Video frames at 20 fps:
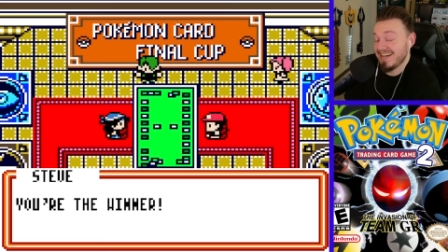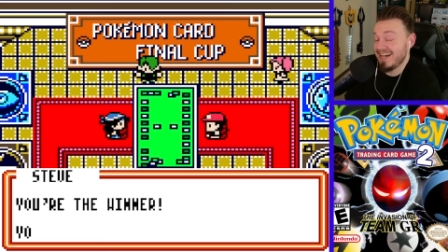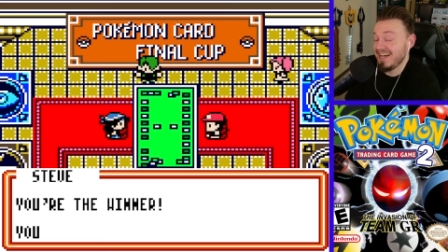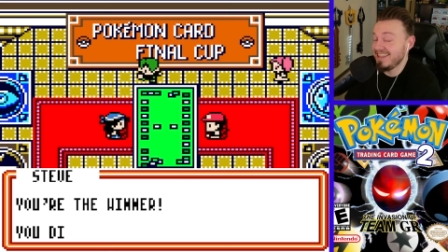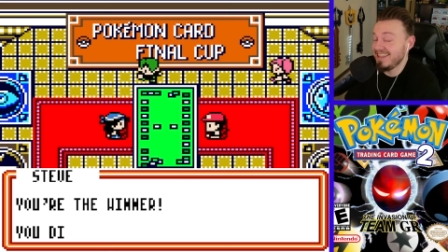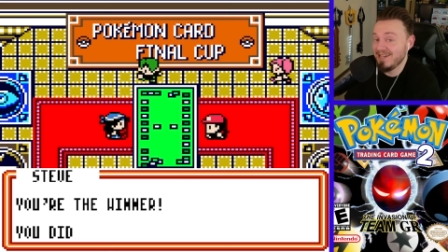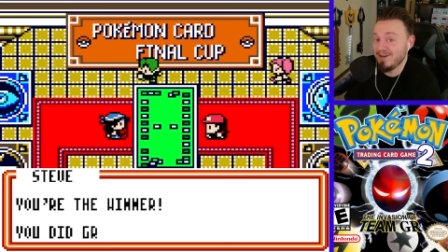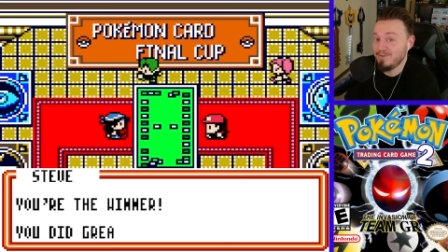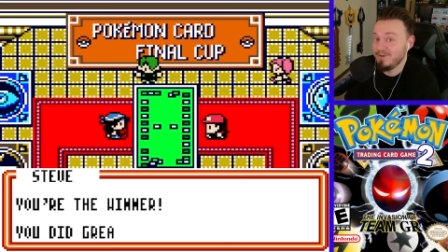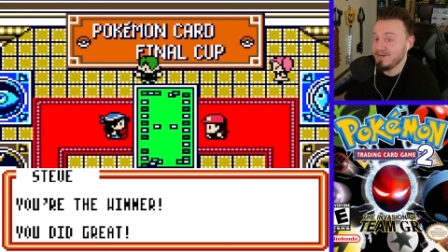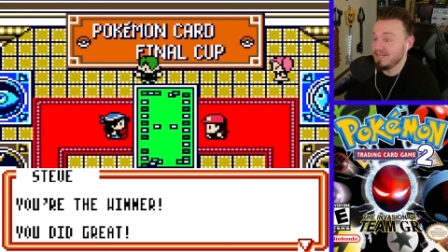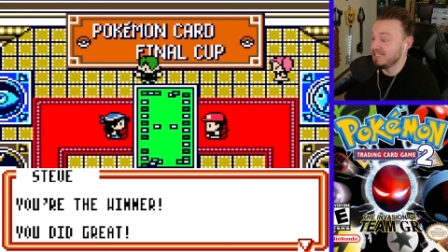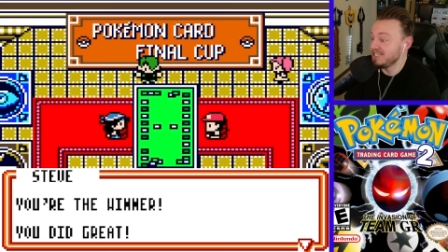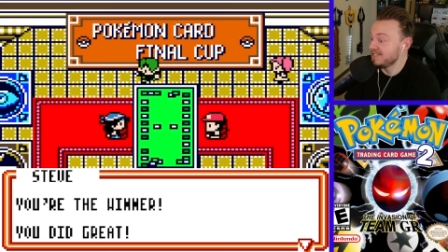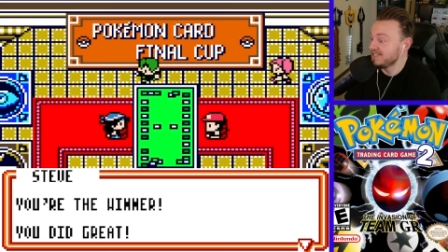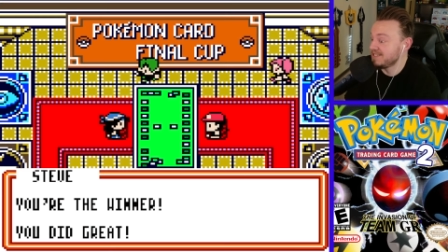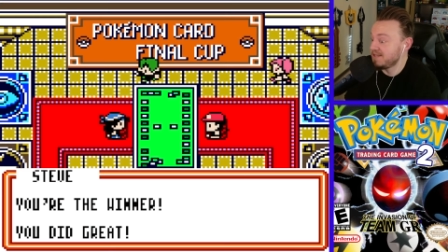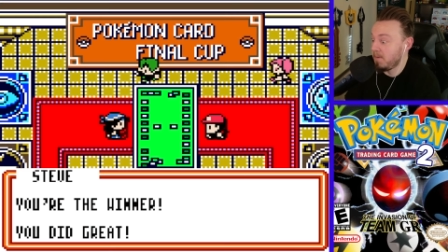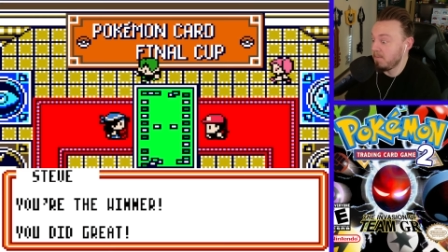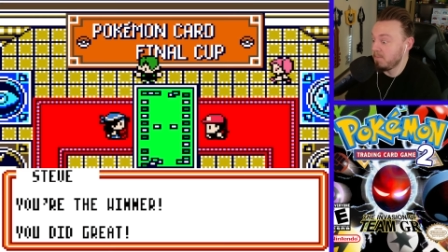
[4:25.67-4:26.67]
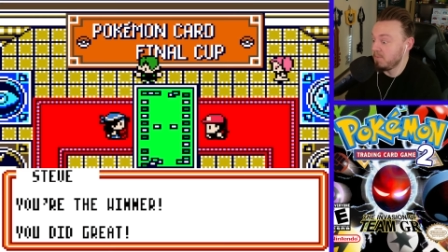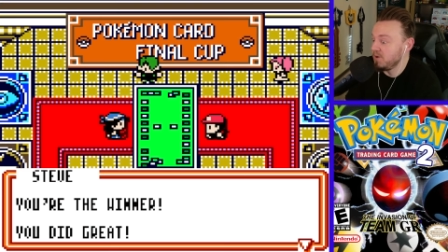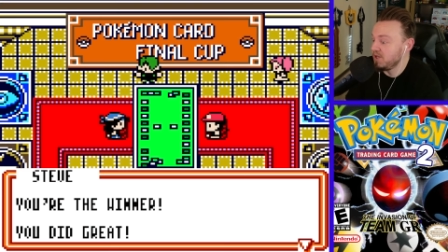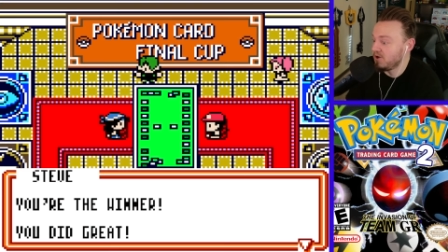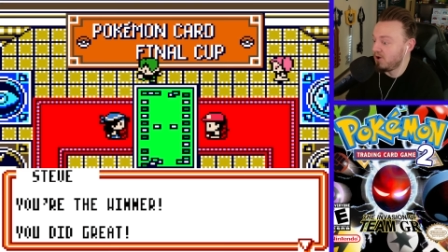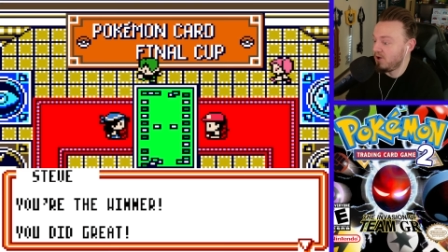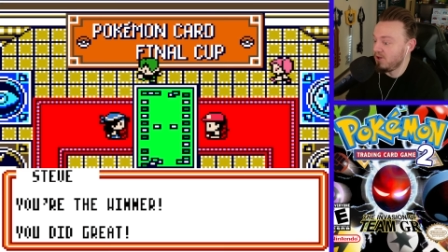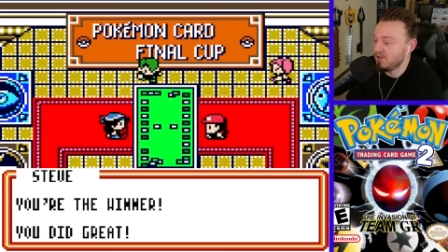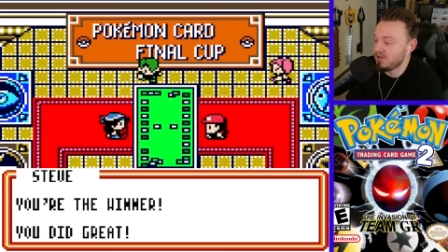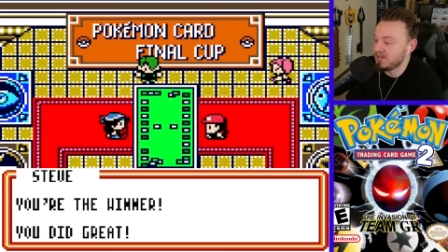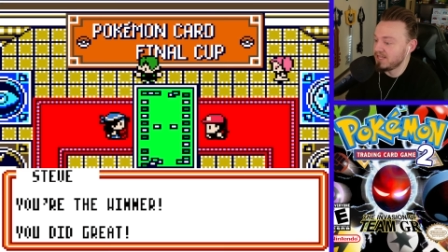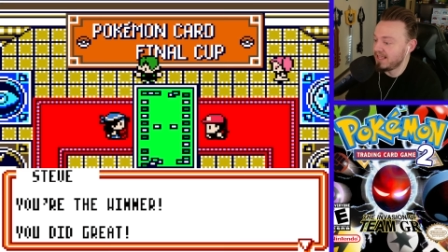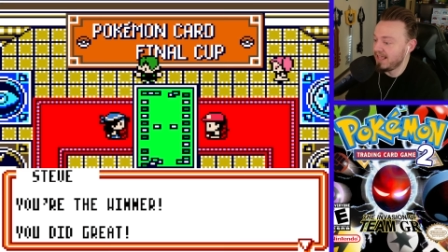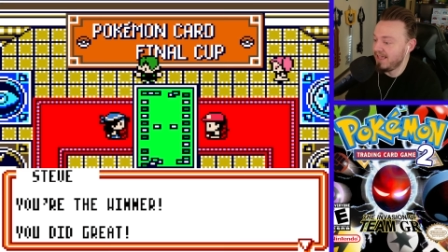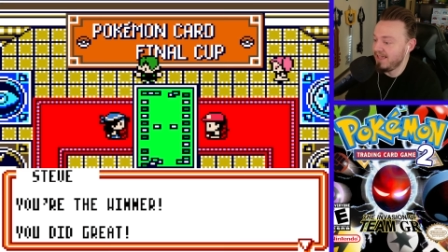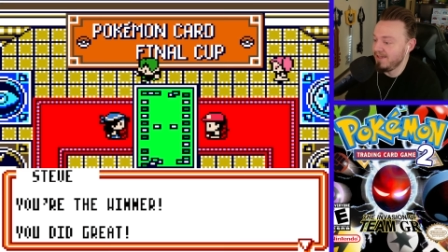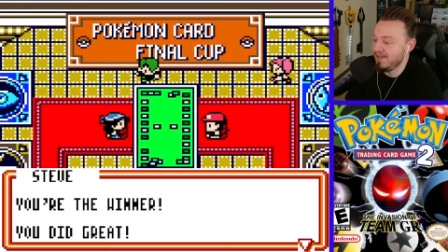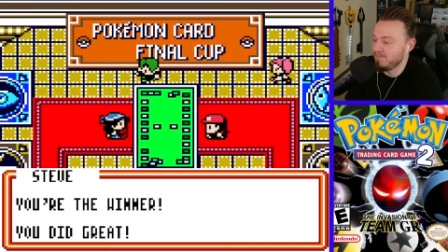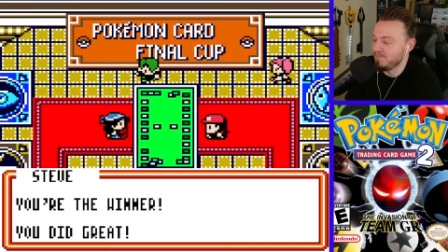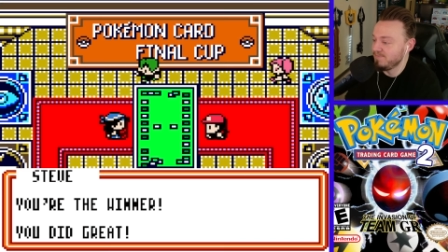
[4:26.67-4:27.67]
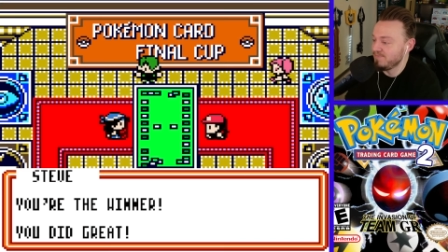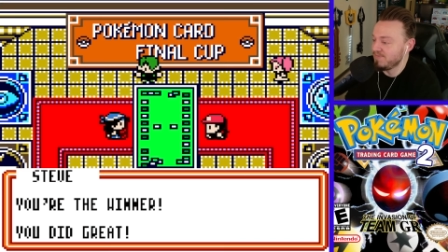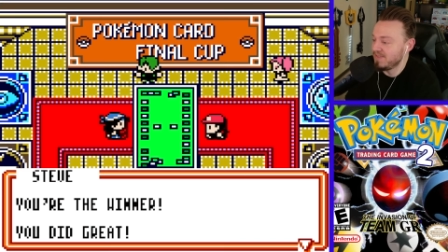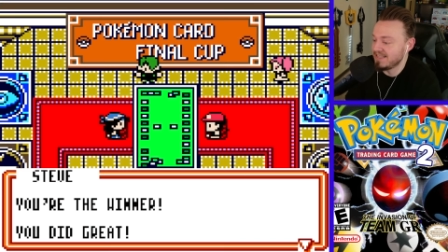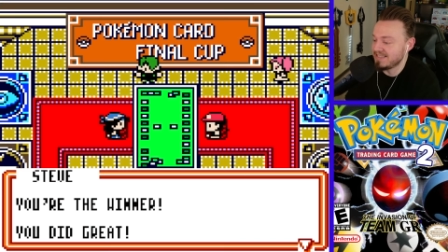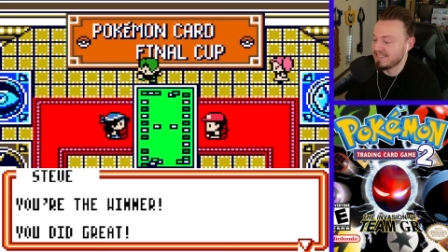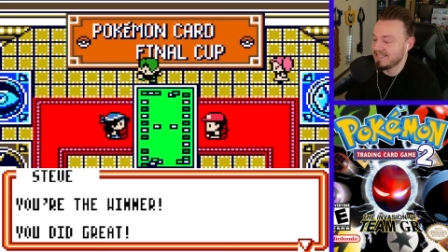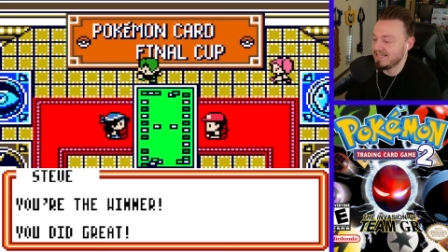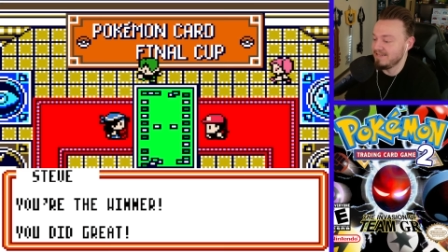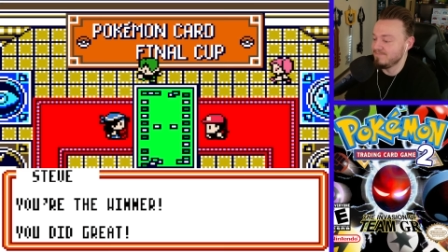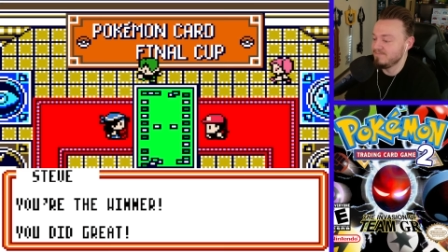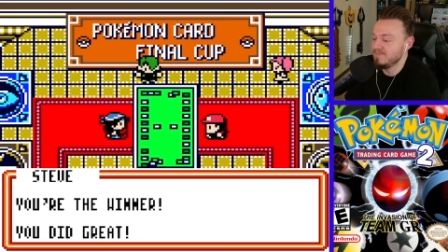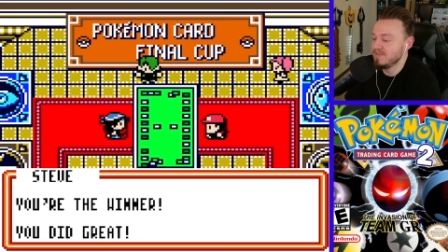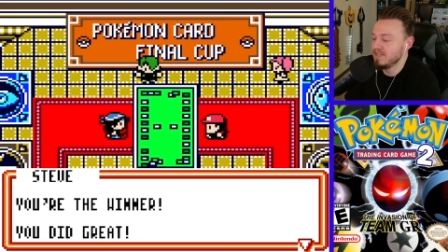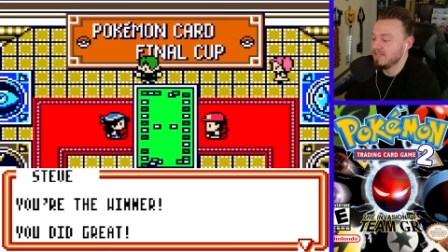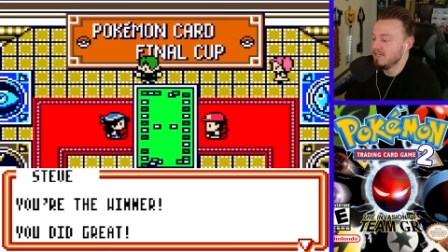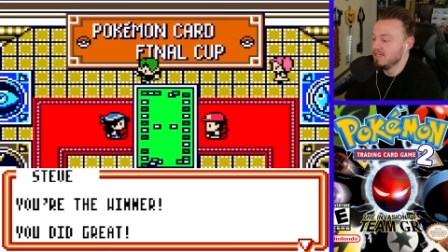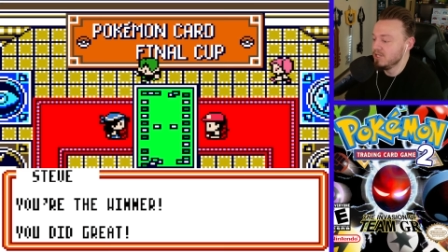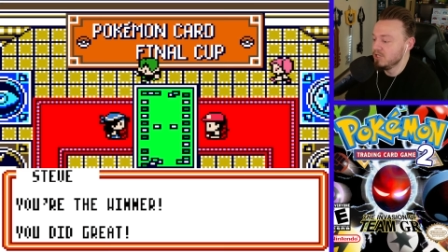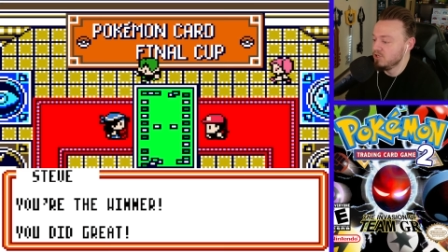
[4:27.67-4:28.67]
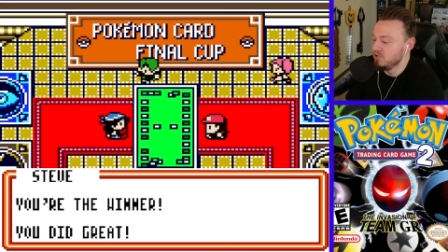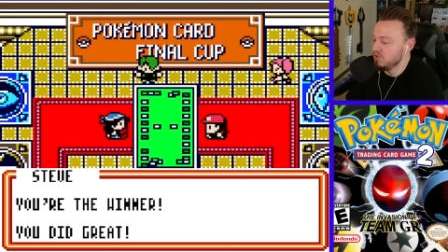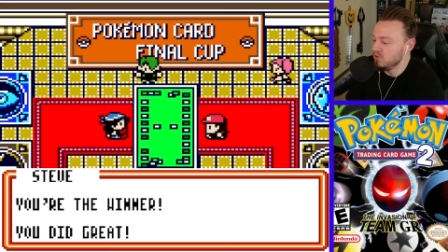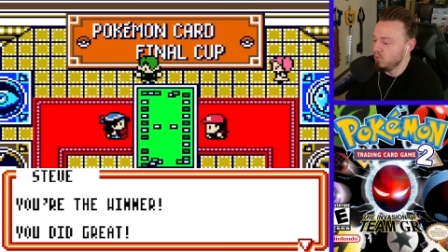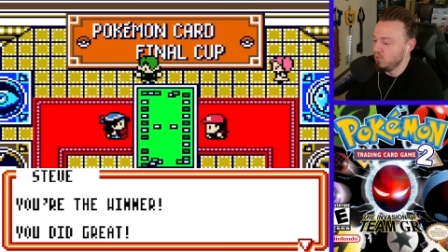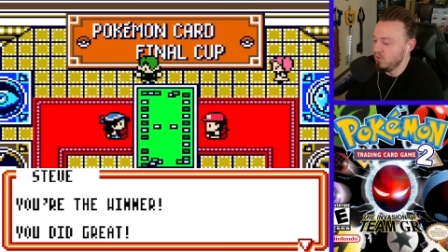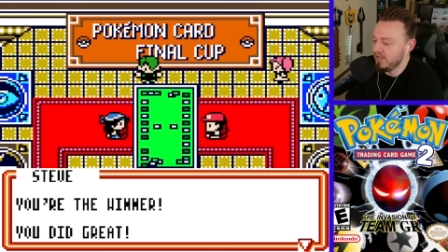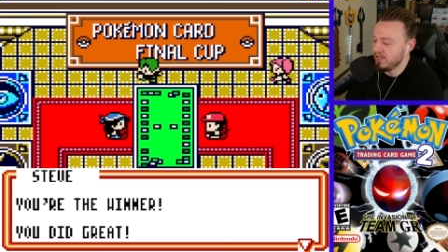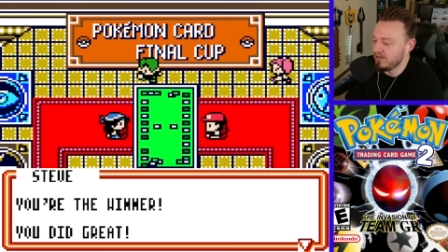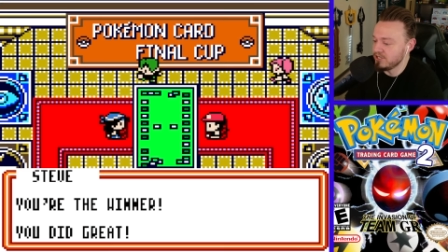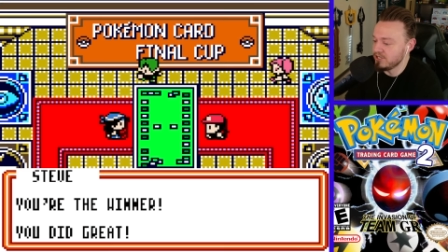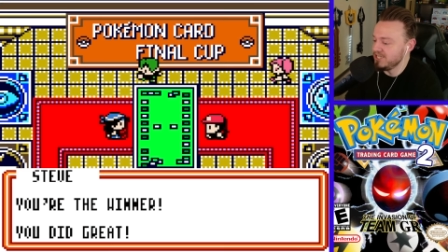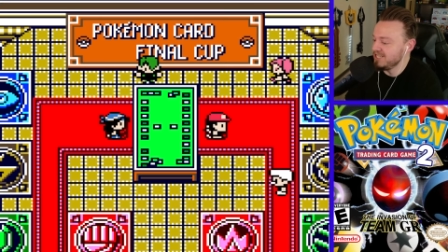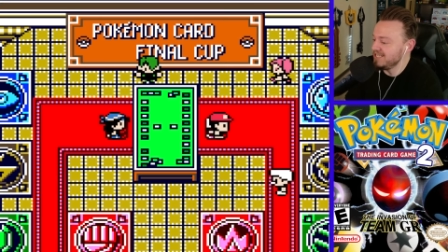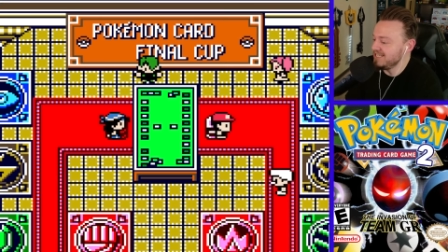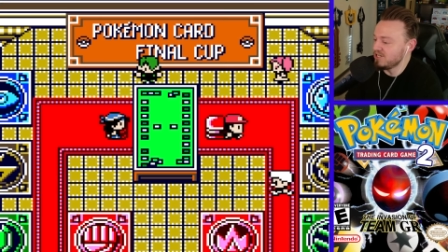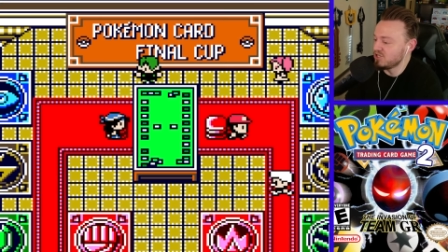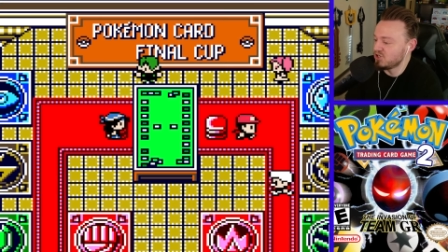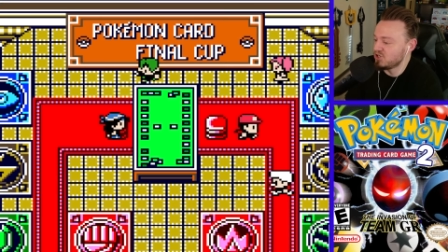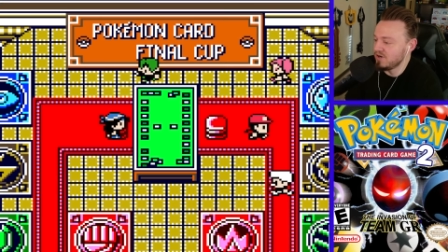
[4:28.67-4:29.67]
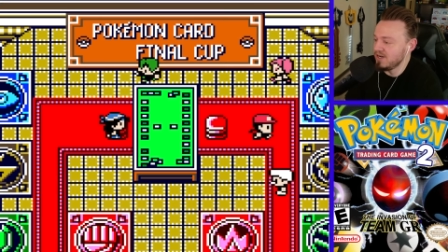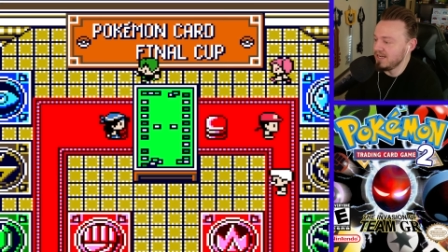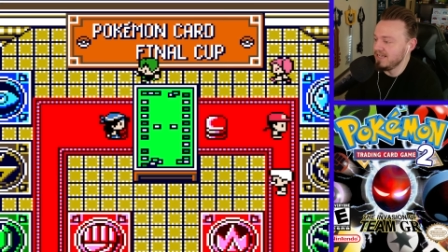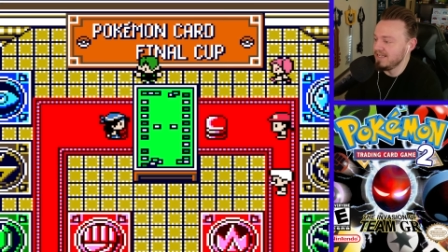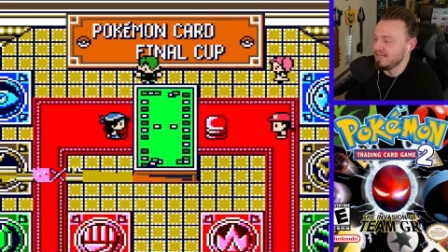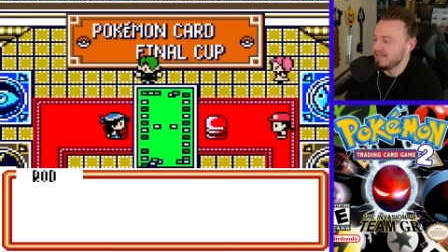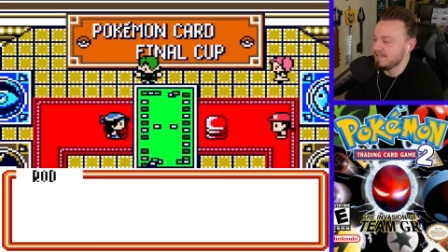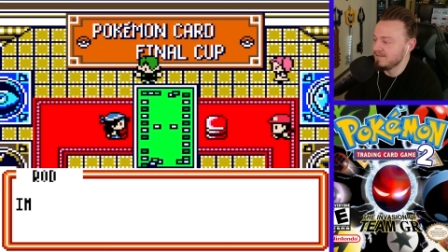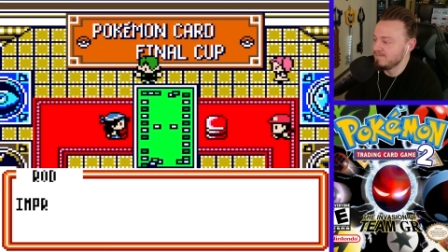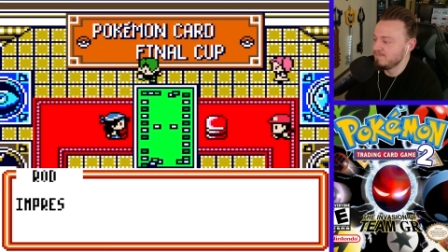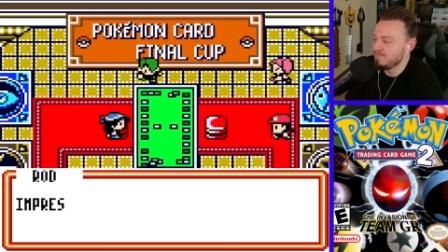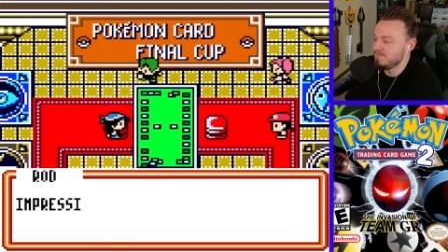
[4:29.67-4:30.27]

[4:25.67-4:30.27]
I think we call it a game. That's it. You're the winner. You did great.